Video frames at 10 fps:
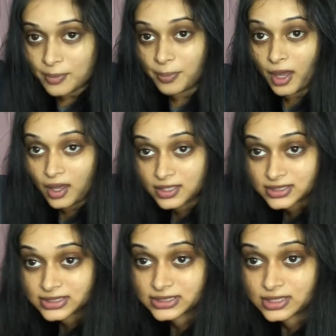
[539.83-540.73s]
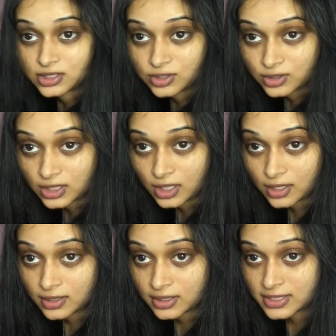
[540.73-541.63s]
parts and you're gonna
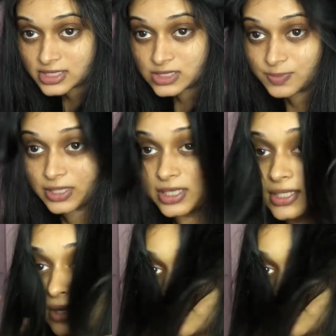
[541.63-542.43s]
split it down